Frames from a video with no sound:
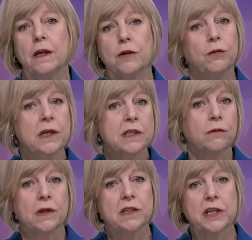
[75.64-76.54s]
The recent
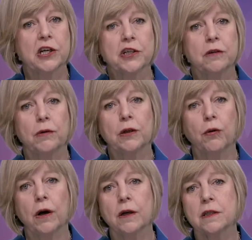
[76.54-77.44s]
recession
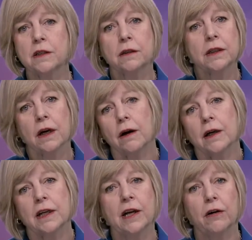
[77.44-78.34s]
required us to look hard
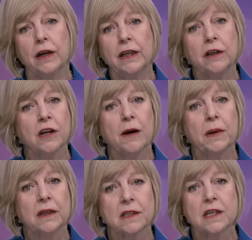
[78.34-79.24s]
at our
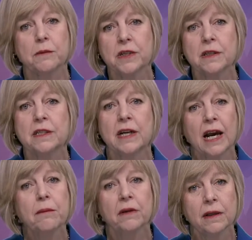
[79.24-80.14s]
economic assumptions, and
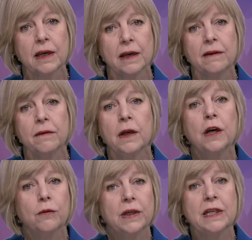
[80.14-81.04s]
I believe
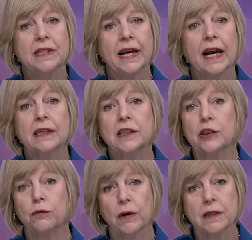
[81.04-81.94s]
we need to act
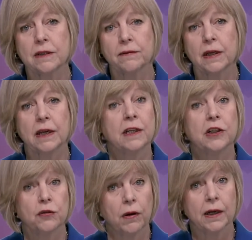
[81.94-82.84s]
aggressively in
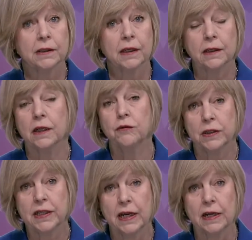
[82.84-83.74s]
attracting and
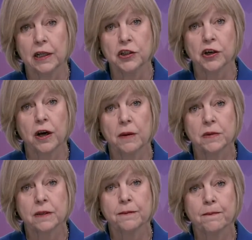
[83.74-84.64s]
retaining jobs.